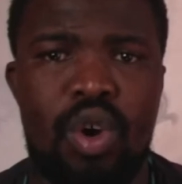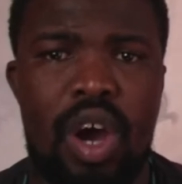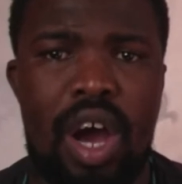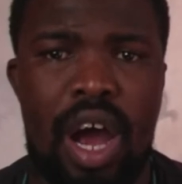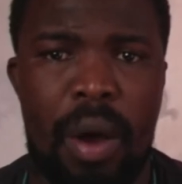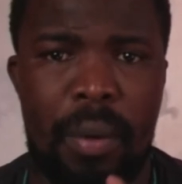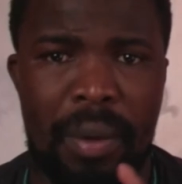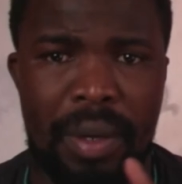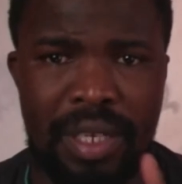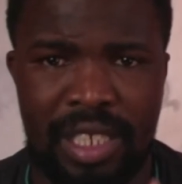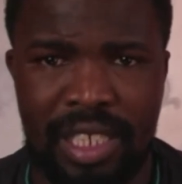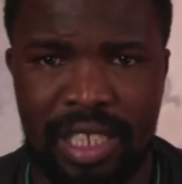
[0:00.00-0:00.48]
I
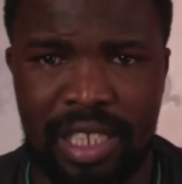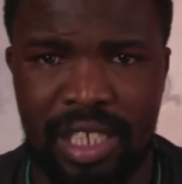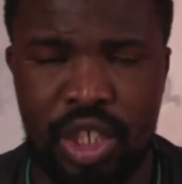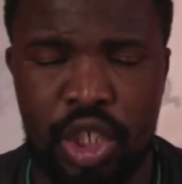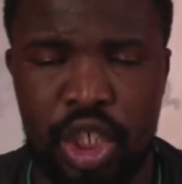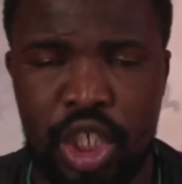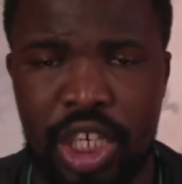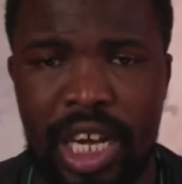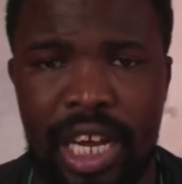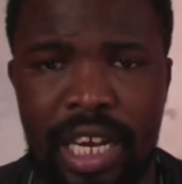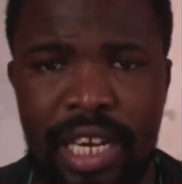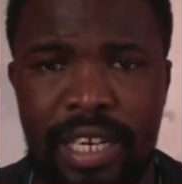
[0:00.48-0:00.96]
was stick
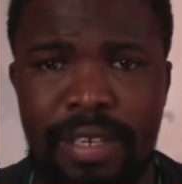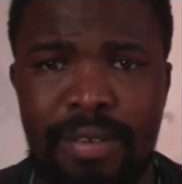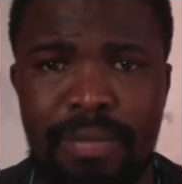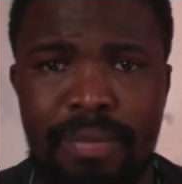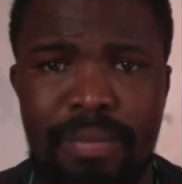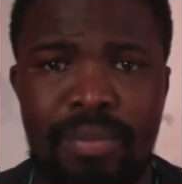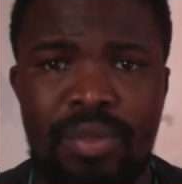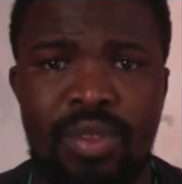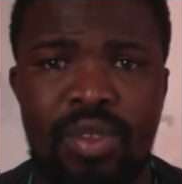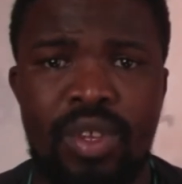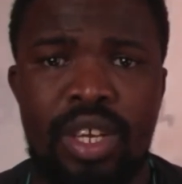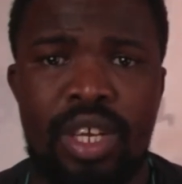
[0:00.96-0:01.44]
Charlie.
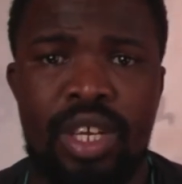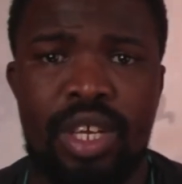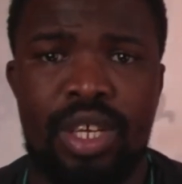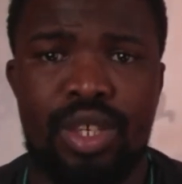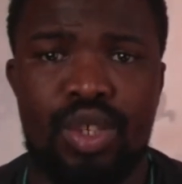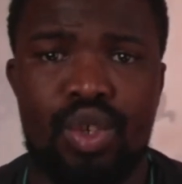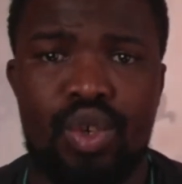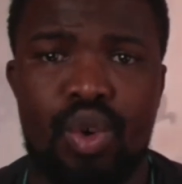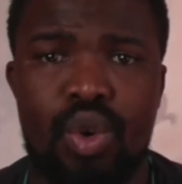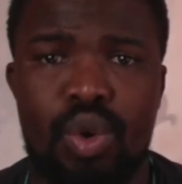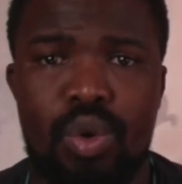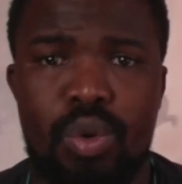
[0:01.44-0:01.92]

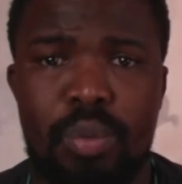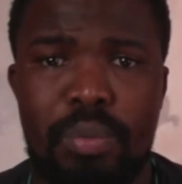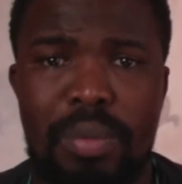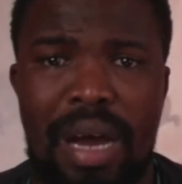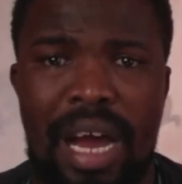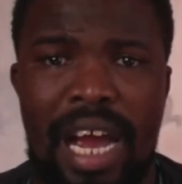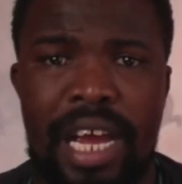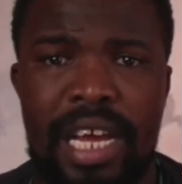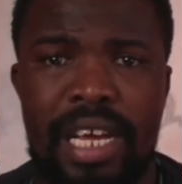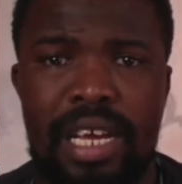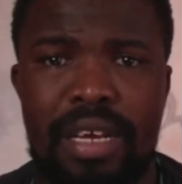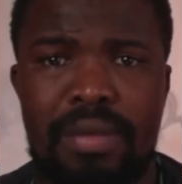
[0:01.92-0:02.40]
So
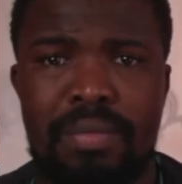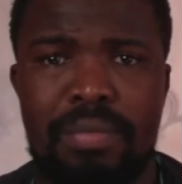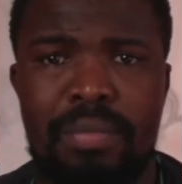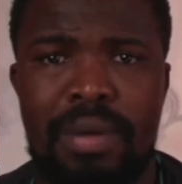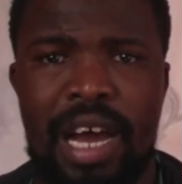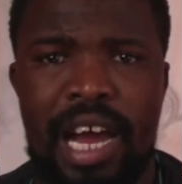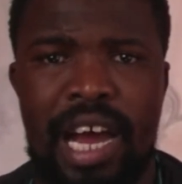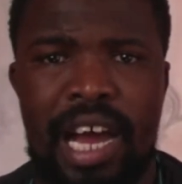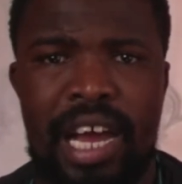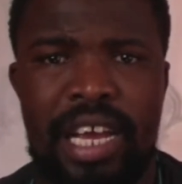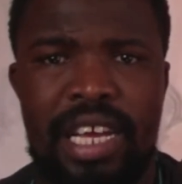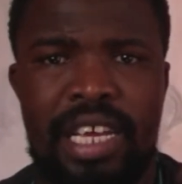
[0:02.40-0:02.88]

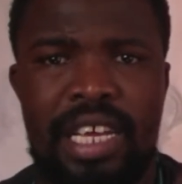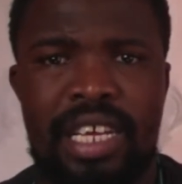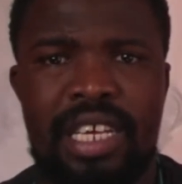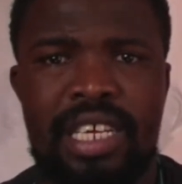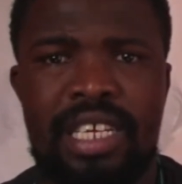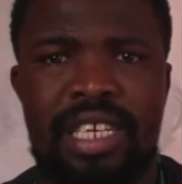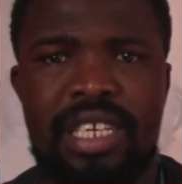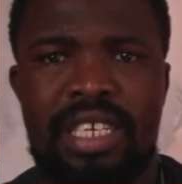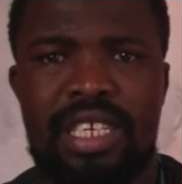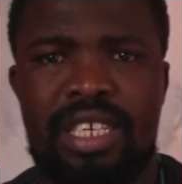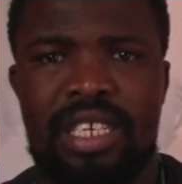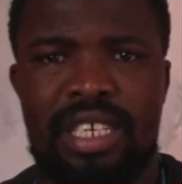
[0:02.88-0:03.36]

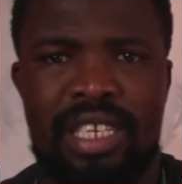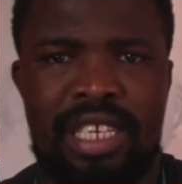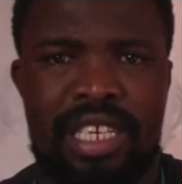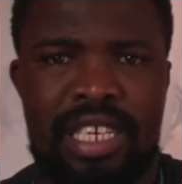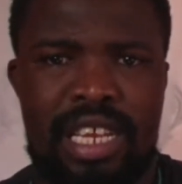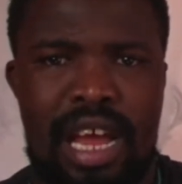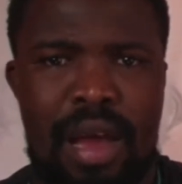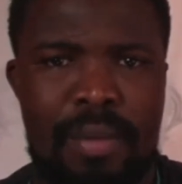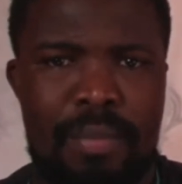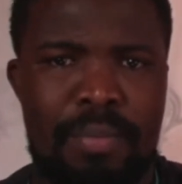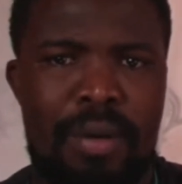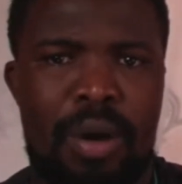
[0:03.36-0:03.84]
my
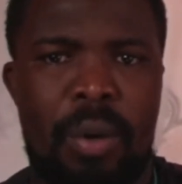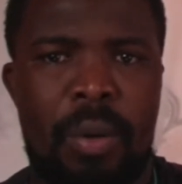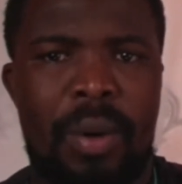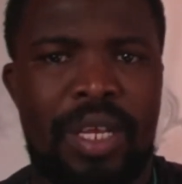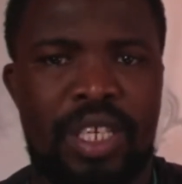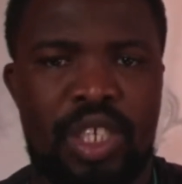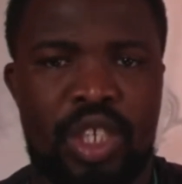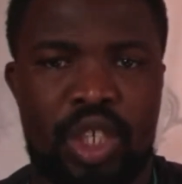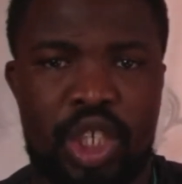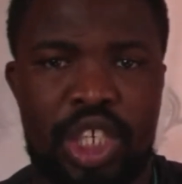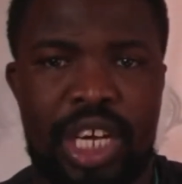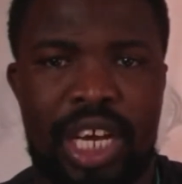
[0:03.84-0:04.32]
number
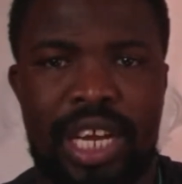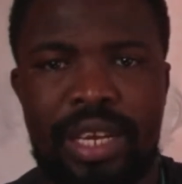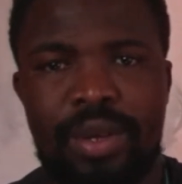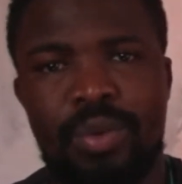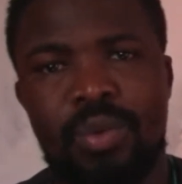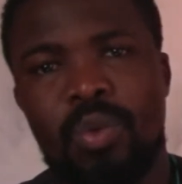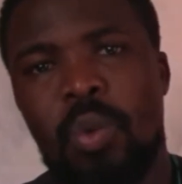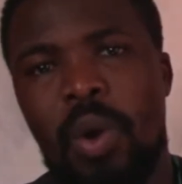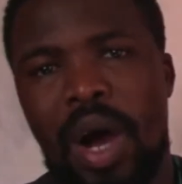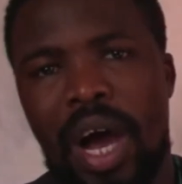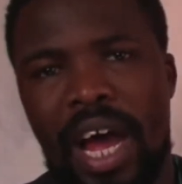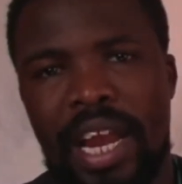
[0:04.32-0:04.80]
was Charlie
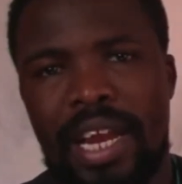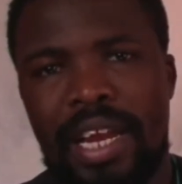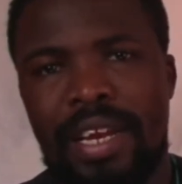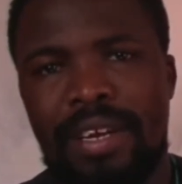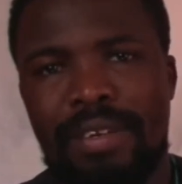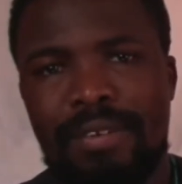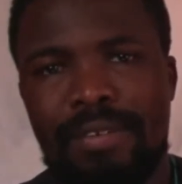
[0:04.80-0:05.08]
1.